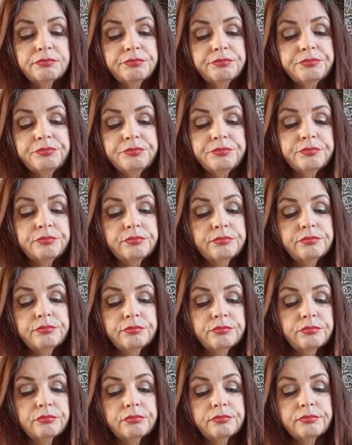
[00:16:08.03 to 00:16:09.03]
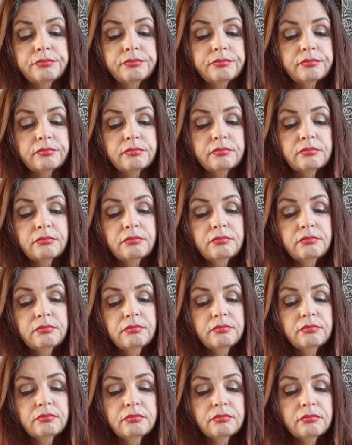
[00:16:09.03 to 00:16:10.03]

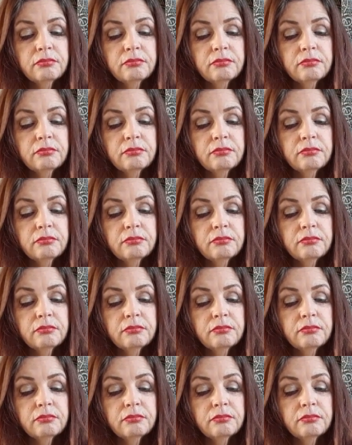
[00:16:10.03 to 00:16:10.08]
No one is speaking in this clip.